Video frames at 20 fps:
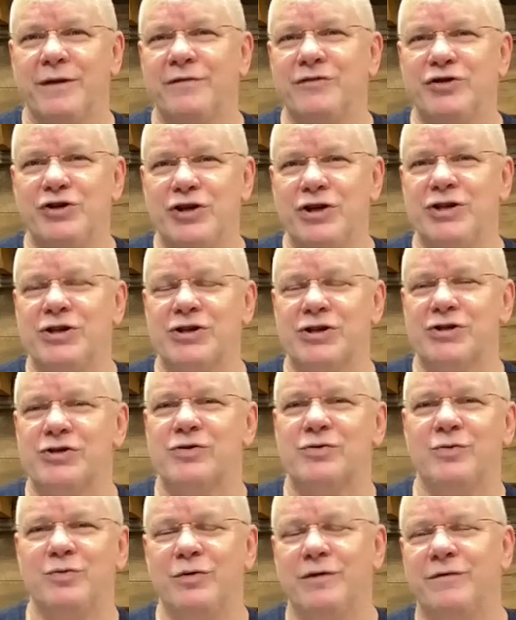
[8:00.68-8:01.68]
of Jesus
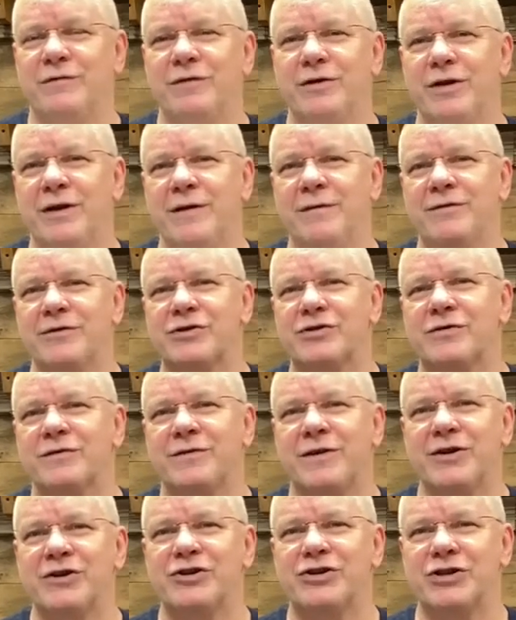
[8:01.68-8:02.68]
would forgive us of
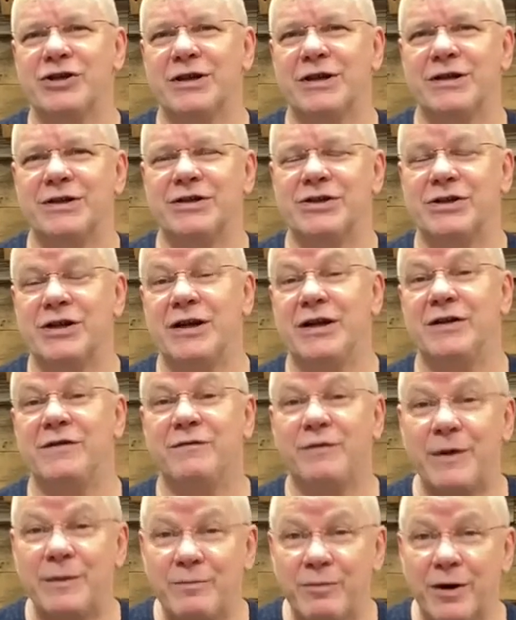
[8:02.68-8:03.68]
our sins
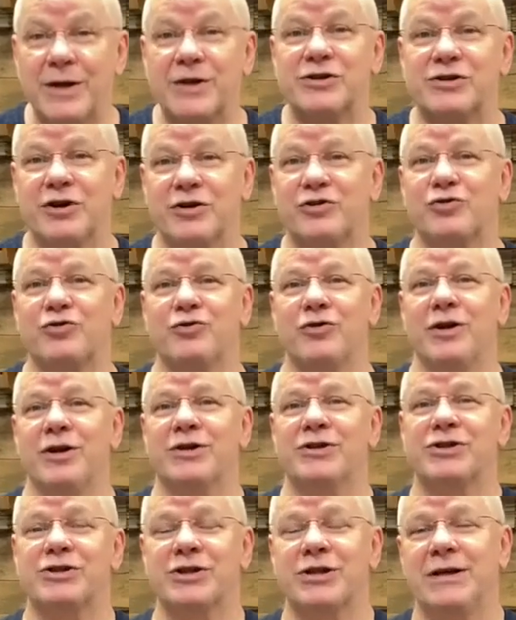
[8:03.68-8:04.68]
if we place our
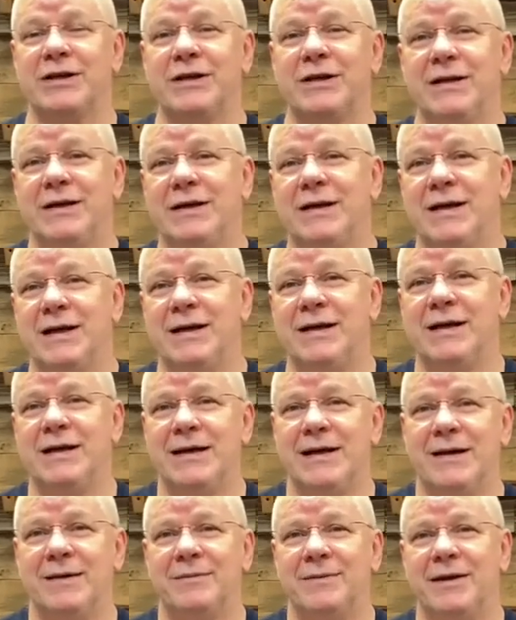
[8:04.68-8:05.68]
trust in
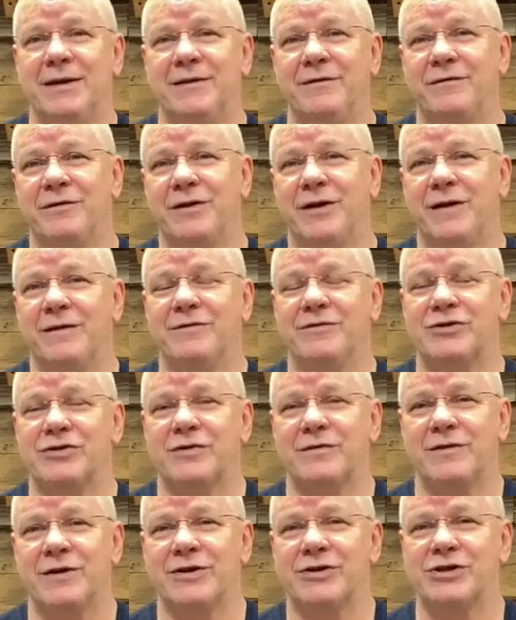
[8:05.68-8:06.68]
him and the forgiveness
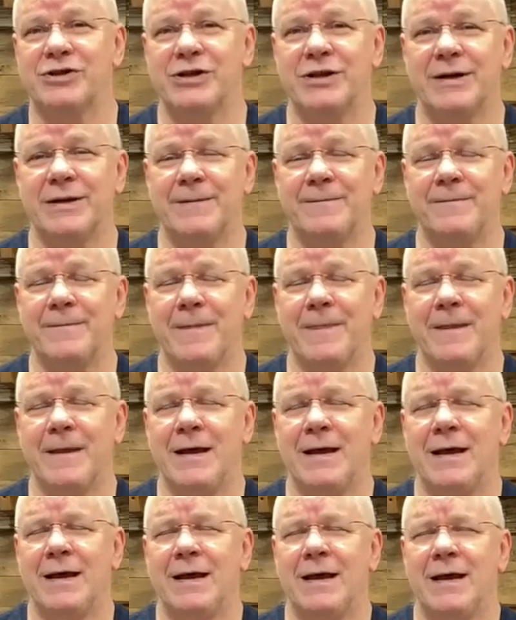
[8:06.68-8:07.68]
of our sin.
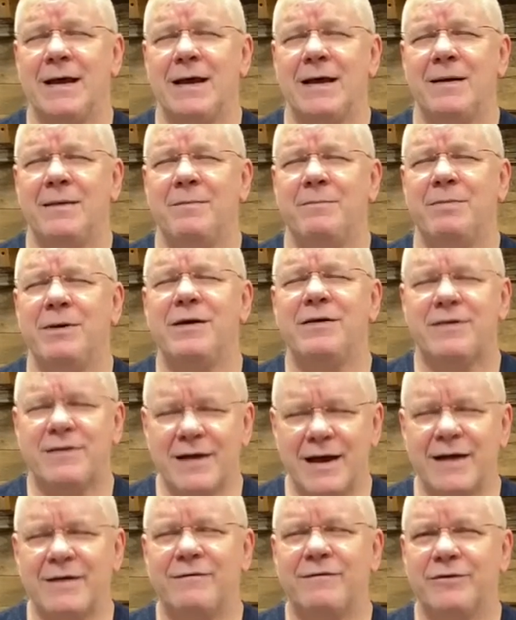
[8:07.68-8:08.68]
Be
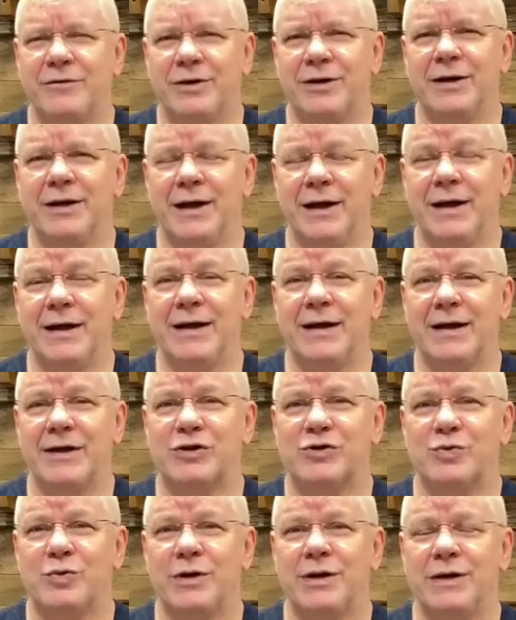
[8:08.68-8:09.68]
thankful today
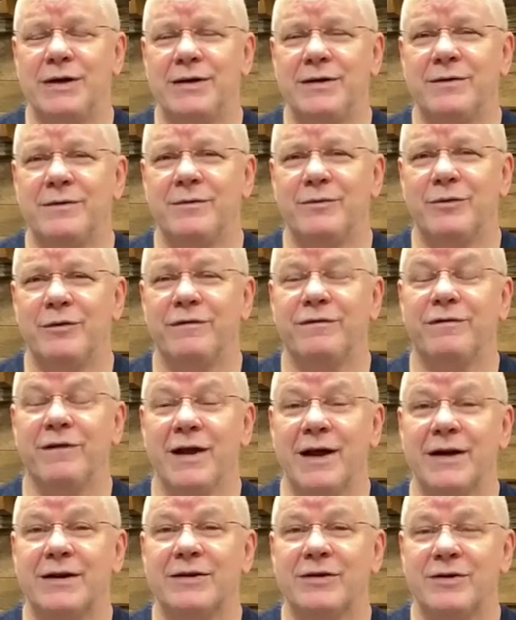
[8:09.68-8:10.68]
as we
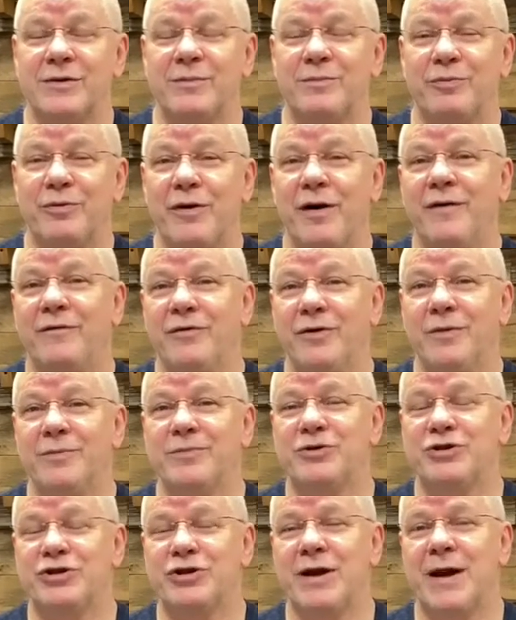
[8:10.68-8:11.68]
reflect on
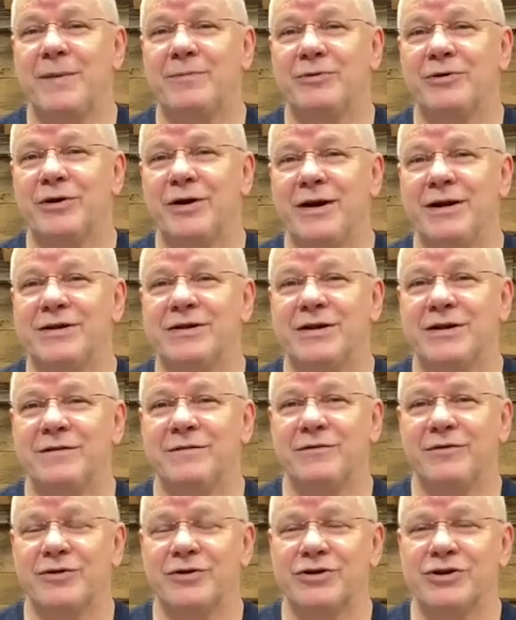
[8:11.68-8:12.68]
Proverbs chapter 18,
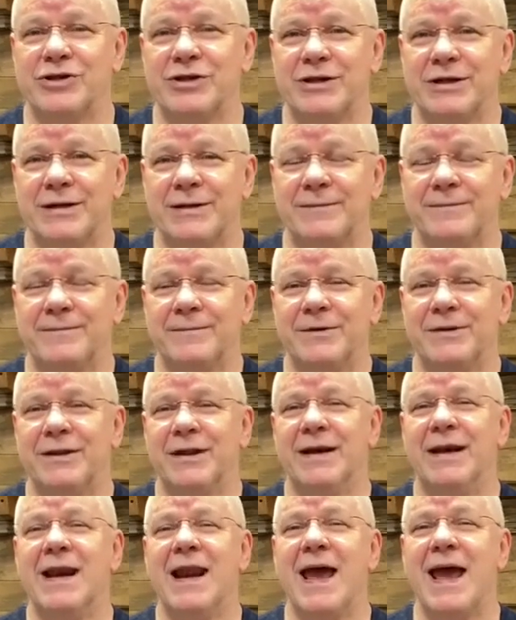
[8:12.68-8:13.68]
verse 10. The
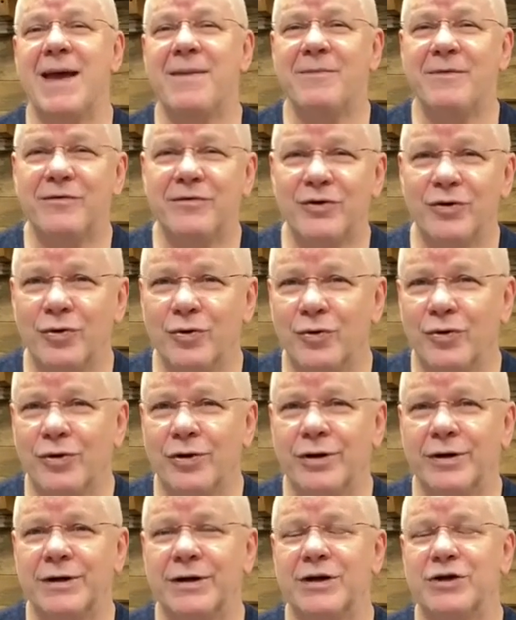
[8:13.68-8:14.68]
name of the
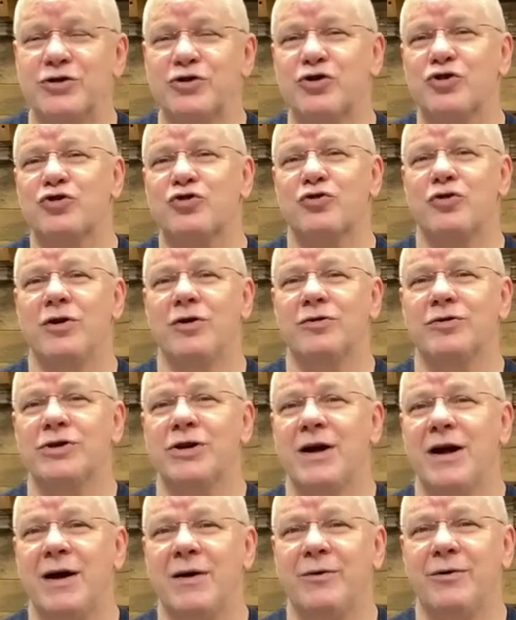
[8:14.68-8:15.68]
Lord is a strong
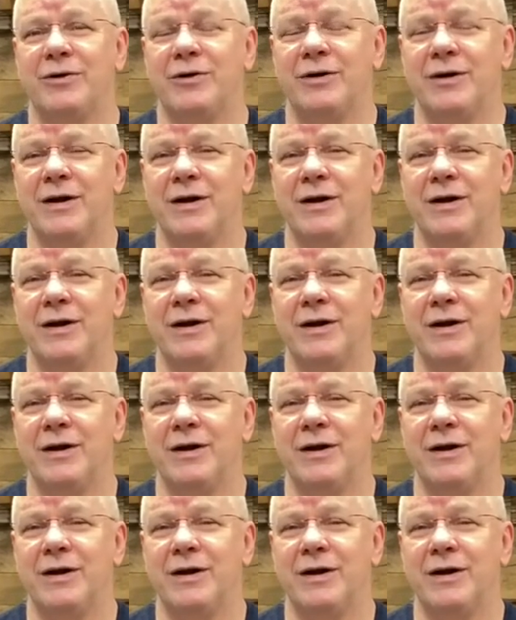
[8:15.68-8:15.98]
tower.